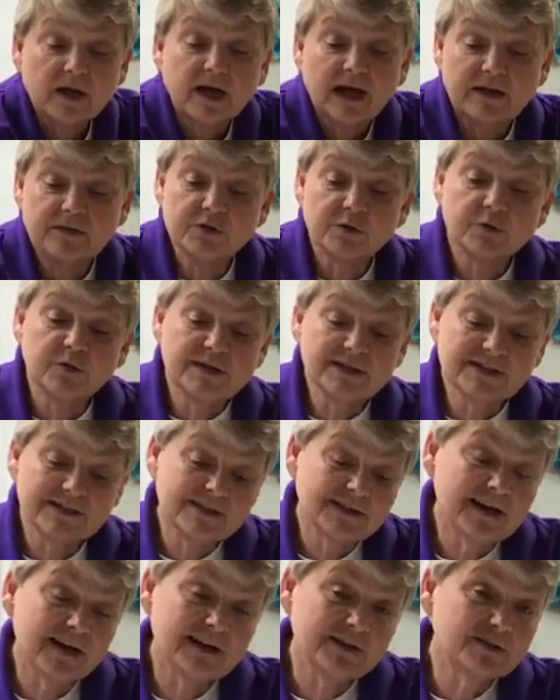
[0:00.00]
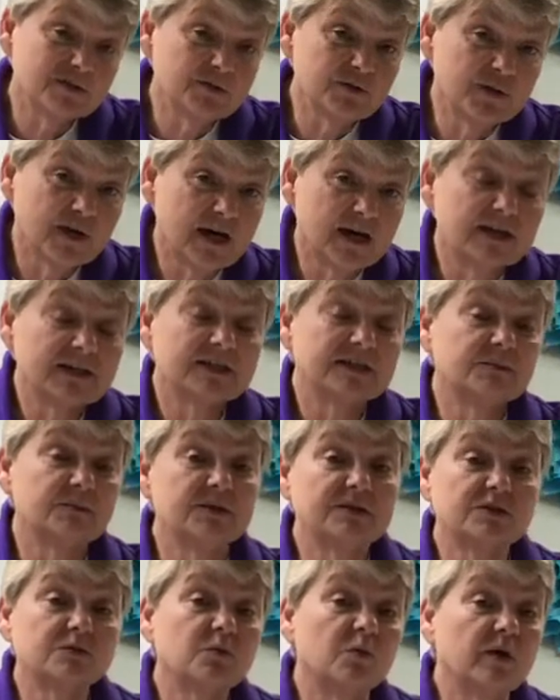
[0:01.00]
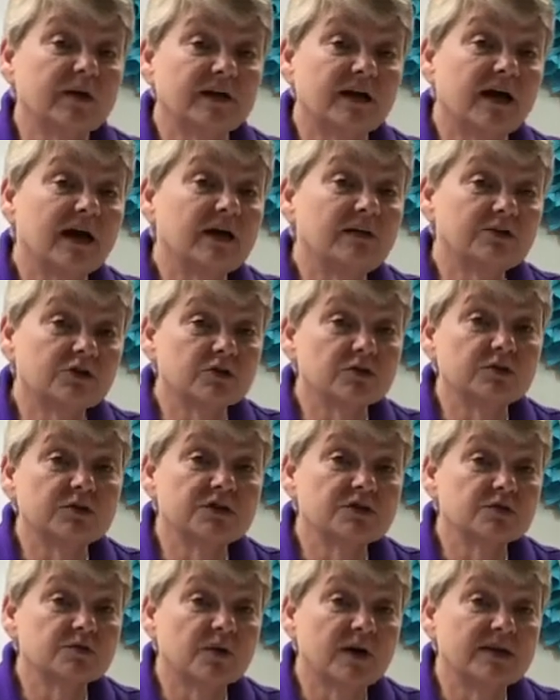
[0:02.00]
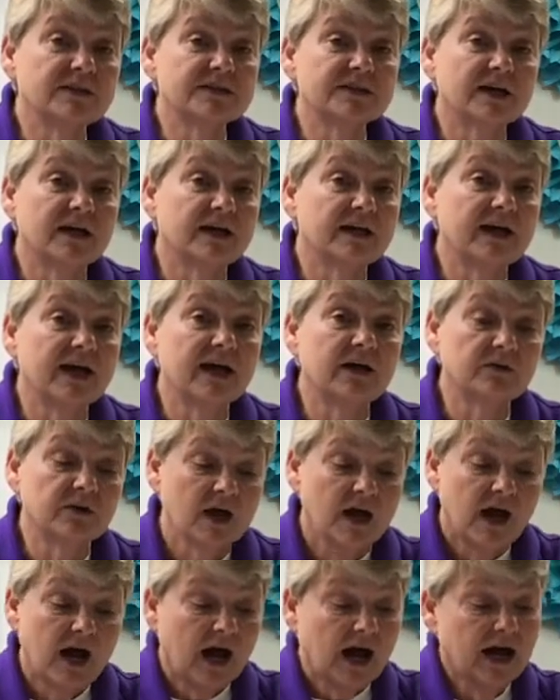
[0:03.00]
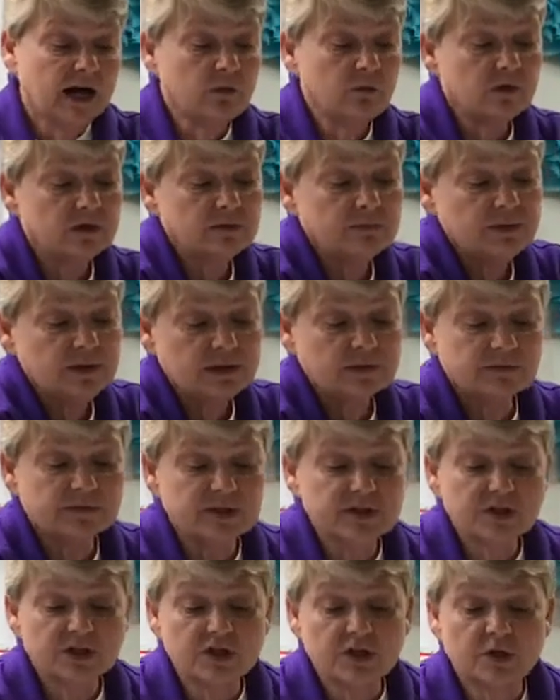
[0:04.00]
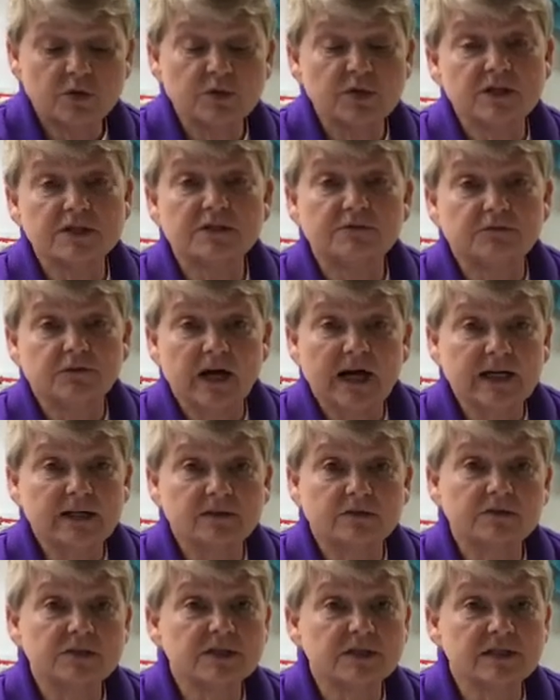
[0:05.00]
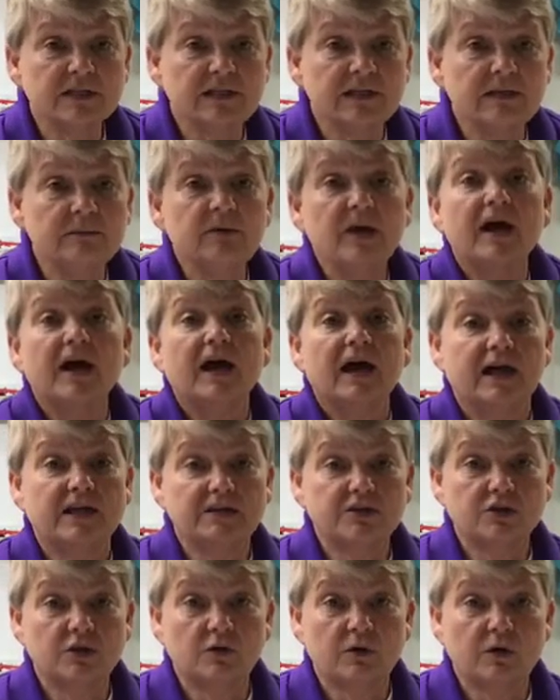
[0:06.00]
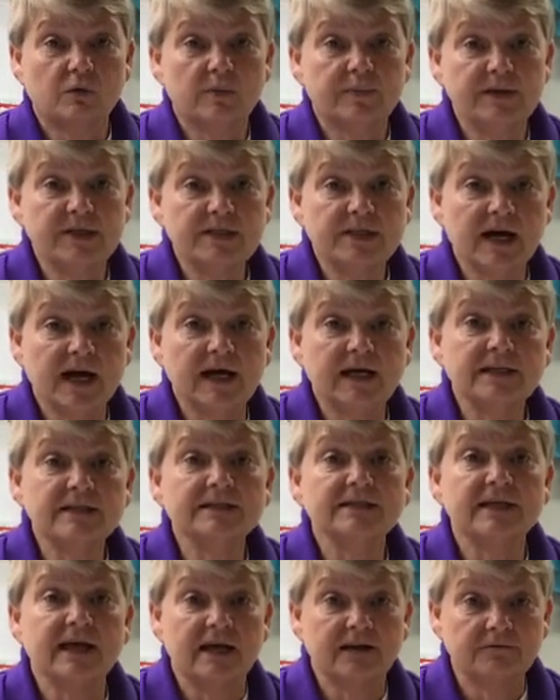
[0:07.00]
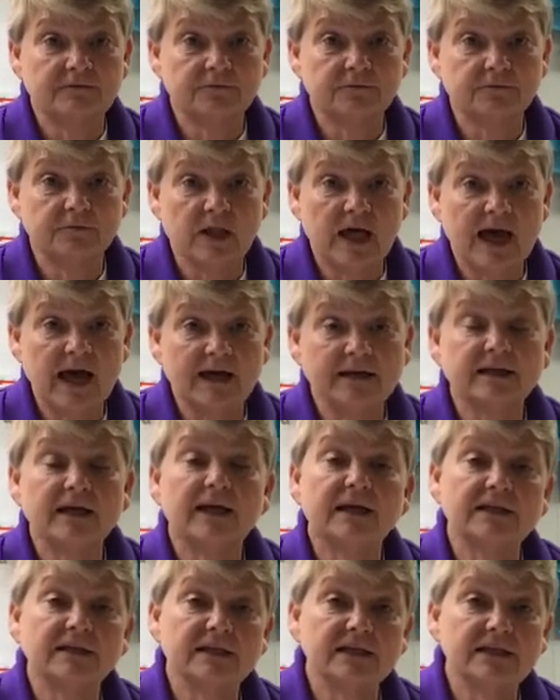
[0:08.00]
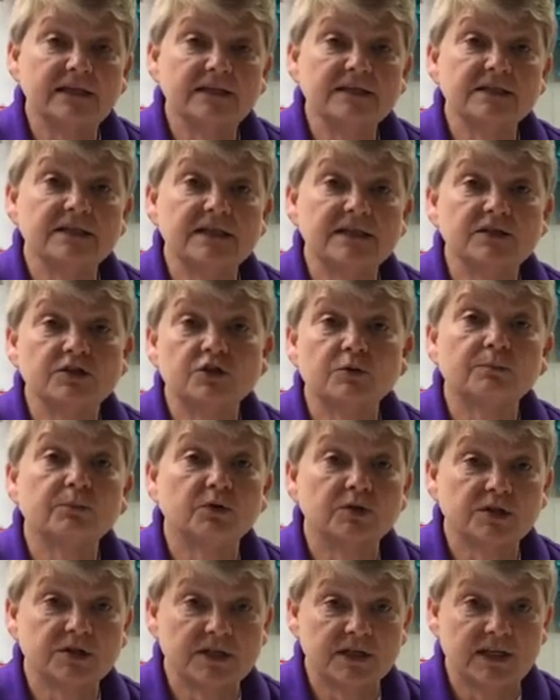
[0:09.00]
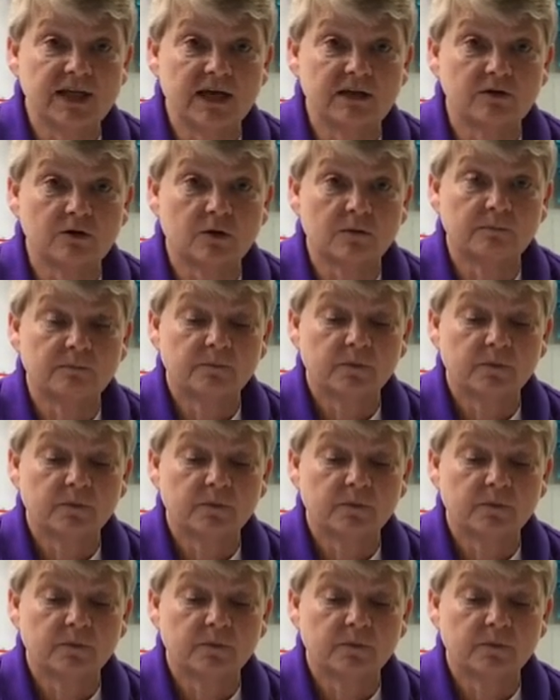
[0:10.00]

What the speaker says: And the reason I do that is because when I turn this right side out, I want to be able to sew this final seam, and so it will be nice and flat and easy to put together.